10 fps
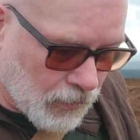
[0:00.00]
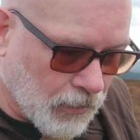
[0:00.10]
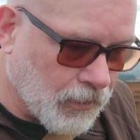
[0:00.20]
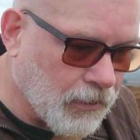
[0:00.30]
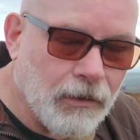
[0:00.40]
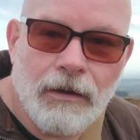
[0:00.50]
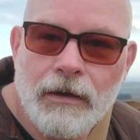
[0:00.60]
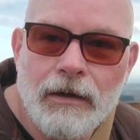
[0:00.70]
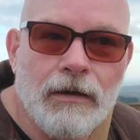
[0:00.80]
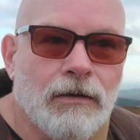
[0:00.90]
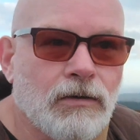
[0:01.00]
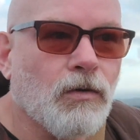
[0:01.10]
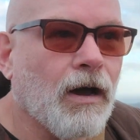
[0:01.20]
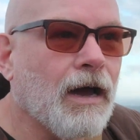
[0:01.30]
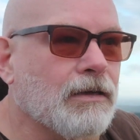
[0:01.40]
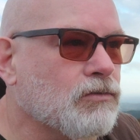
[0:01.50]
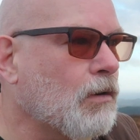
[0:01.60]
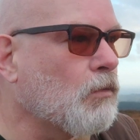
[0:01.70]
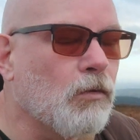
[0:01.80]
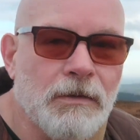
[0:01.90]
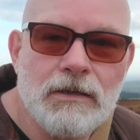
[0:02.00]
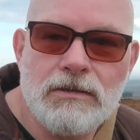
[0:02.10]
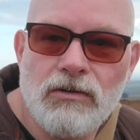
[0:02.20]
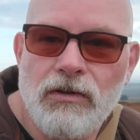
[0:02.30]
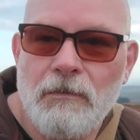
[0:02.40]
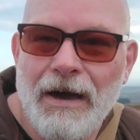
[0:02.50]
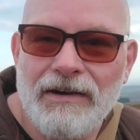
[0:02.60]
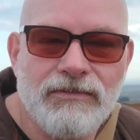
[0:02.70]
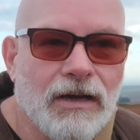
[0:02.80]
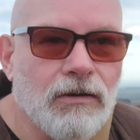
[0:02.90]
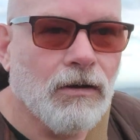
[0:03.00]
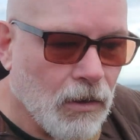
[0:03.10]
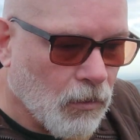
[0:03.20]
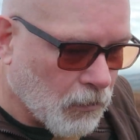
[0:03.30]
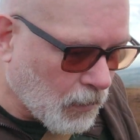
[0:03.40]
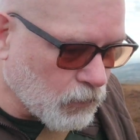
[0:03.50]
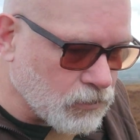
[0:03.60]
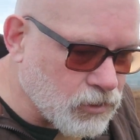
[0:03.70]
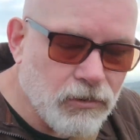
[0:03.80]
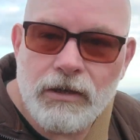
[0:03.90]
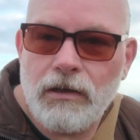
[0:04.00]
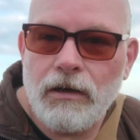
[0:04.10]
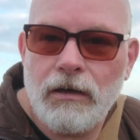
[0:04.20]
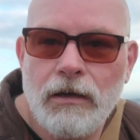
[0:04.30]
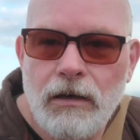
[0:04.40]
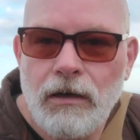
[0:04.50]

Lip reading: It's quite hard, so I'm hoping there's another path down, but I will show you the